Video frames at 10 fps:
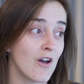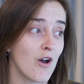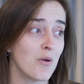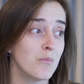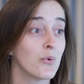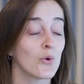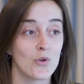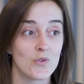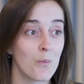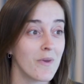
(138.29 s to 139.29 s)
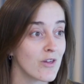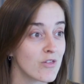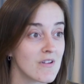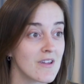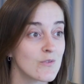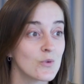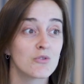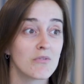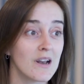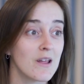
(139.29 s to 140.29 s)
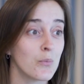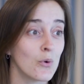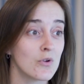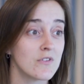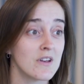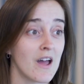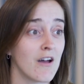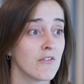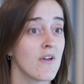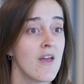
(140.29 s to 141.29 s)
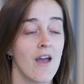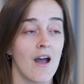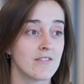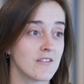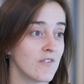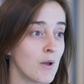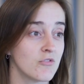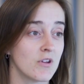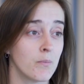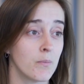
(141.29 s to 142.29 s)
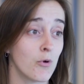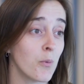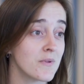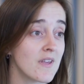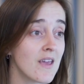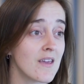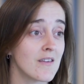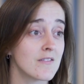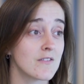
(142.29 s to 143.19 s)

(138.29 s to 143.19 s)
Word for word: um, but also omega threes, which are really important, have anti-inflammatory properties,